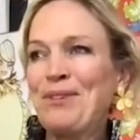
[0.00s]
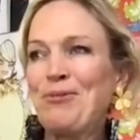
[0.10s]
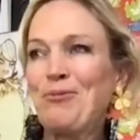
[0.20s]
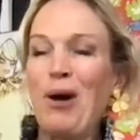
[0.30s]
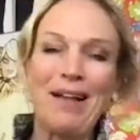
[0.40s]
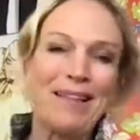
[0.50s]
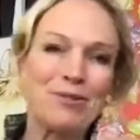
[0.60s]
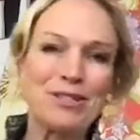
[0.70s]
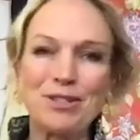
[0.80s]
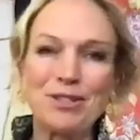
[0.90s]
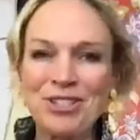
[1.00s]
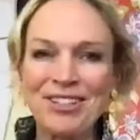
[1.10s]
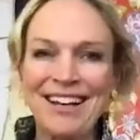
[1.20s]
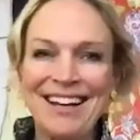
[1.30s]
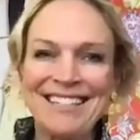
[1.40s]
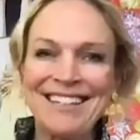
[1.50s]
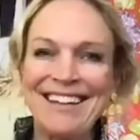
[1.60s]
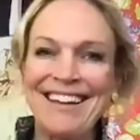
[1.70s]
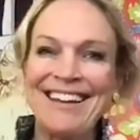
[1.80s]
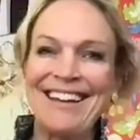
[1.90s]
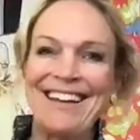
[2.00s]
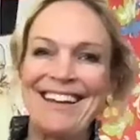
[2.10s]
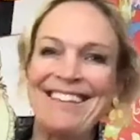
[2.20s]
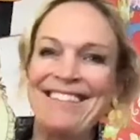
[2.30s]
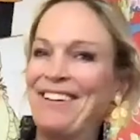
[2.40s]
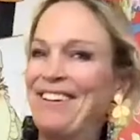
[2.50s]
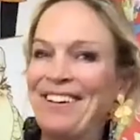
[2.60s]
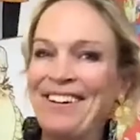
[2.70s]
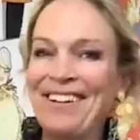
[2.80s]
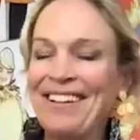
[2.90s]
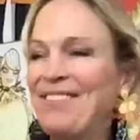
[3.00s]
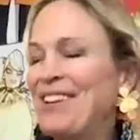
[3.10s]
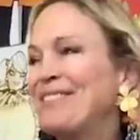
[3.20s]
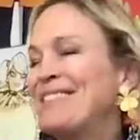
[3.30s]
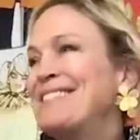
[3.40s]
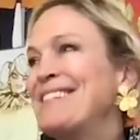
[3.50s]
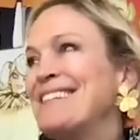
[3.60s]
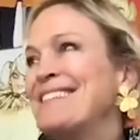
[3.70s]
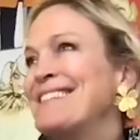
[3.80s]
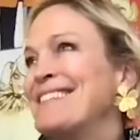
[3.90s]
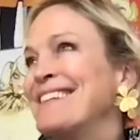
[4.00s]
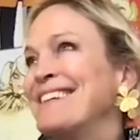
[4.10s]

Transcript: while I was socializing in the hall. I mean, it was just